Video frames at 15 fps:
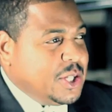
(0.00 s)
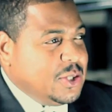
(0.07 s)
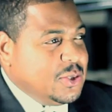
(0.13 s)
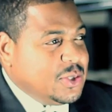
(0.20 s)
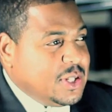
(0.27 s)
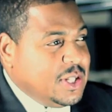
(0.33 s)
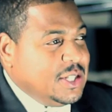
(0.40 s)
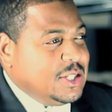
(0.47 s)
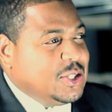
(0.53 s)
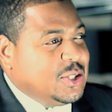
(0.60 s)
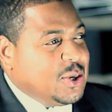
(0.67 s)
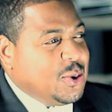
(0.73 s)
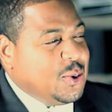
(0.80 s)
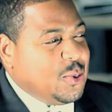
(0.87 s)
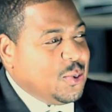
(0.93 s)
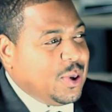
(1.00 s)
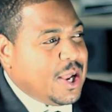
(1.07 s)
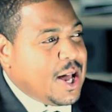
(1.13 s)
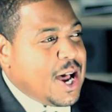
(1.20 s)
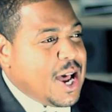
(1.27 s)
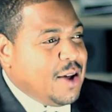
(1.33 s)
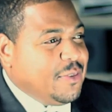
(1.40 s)
using total
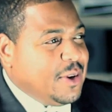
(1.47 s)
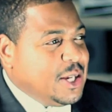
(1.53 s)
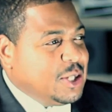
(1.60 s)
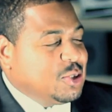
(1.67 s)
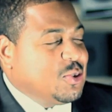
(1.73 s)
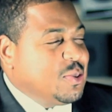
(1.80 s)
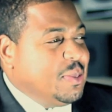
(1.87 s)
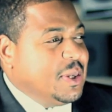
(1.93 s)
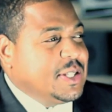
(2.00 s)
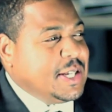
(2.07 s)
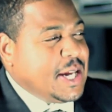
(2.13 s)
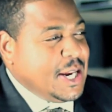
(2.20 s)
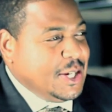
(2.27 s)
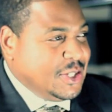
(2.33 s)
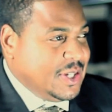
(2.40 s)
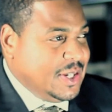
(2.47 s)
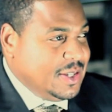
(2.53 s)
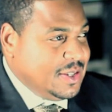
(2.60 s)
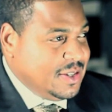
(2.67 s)
live instrumentation.